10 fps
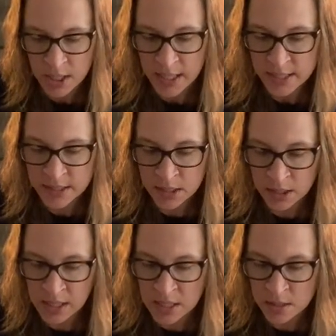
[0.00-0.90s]
It
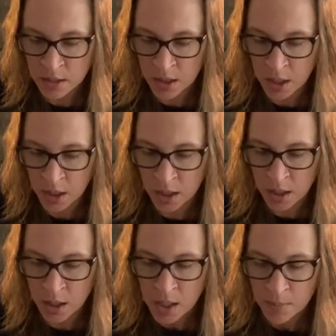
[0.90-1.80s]
didn't ease our
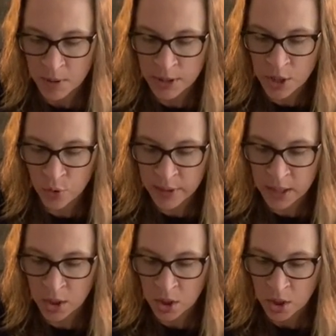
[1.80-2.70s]
hunger, but knowing